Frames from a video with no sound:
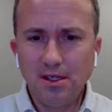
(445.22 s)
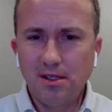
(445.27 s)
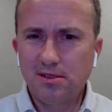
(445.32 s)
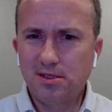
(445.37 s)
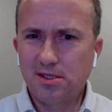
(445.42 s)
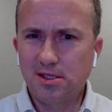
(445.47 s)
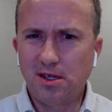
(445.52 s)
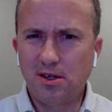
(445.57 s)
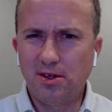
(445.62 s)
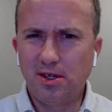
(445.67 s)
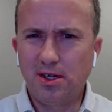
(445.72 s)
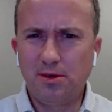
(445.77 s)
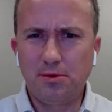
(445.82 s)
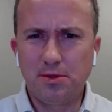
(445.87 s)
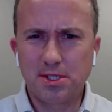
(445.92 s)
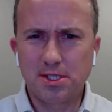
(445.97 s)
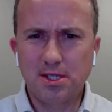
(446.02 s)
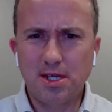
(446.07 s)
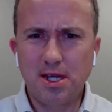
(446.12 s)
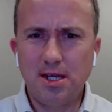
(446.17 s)
So it
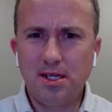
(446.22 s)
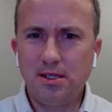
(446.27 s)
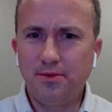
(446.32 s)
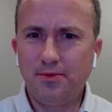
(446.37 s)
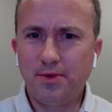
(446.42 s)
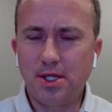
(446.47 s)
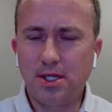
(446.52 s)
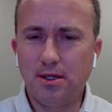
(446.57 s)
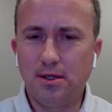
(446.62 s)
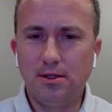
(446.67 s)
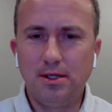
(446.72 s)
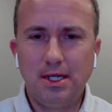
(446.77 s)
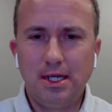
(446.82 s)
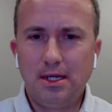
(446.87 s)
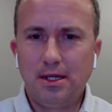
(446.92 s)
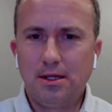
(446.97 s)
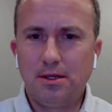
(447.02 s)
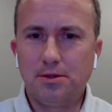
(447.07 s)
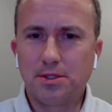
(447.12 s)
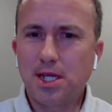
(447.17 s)
was kind of a
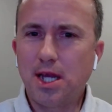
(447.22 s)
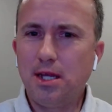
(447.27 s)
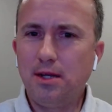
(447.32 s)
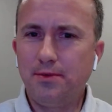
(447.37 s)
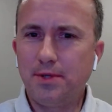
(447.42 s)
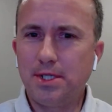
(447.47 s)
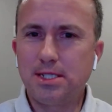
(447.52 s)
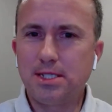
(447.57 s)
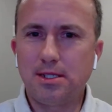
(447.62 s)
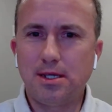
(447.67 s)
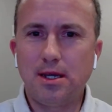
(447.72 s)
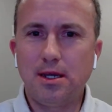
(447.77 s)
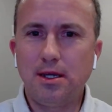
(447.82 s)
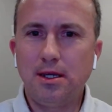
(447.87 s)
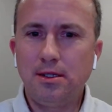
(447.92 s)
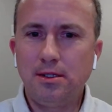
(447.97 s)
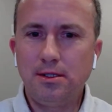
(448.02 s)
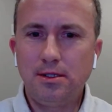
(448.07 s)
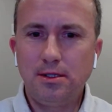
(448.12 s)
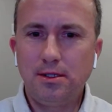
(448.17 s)

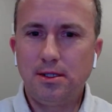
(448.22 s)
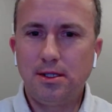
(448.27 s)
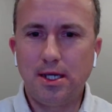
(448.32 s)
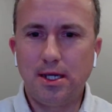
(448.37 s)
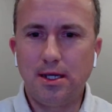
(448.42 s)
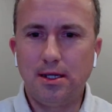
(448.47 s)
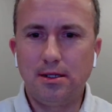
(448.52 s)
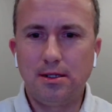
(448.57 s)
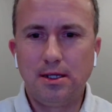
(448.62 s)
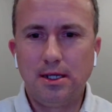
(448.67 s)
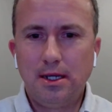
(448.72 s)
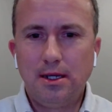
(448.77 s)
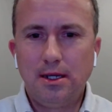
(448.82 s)
sign that